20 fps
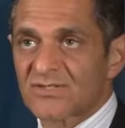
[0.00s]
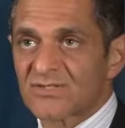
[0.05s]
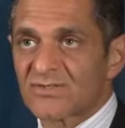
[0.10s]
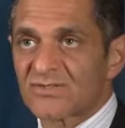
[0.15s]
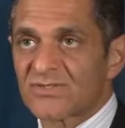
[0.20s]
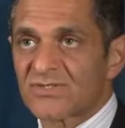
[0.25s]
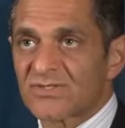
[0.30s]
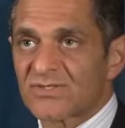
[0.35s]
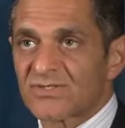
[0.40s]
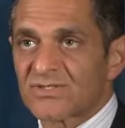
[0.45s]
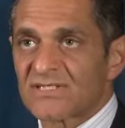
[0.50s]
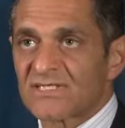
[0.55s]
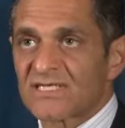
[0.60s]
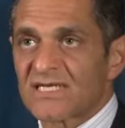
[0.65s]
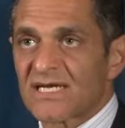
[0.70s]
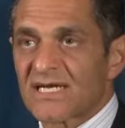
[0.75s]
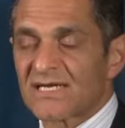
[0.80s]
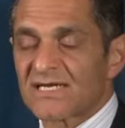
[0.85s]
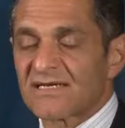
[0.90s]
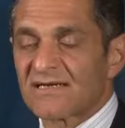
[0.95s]
who turns it
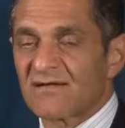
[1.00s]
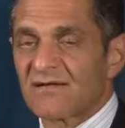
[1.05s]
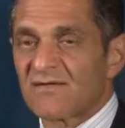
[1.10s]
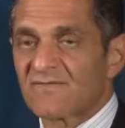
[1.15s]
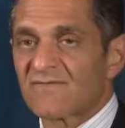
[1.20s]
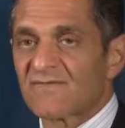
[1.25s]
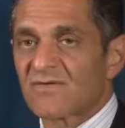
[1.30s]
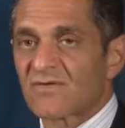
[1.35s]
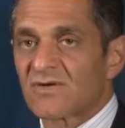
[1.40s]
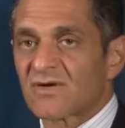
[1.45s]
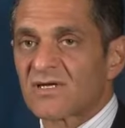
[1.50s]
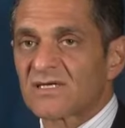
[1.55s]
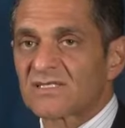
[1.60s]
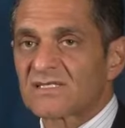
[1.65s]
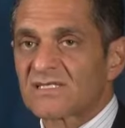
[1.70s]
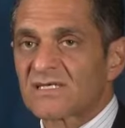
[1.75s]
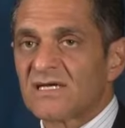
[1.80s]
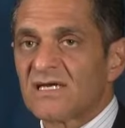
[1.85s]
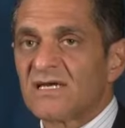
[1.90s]
on and off for us.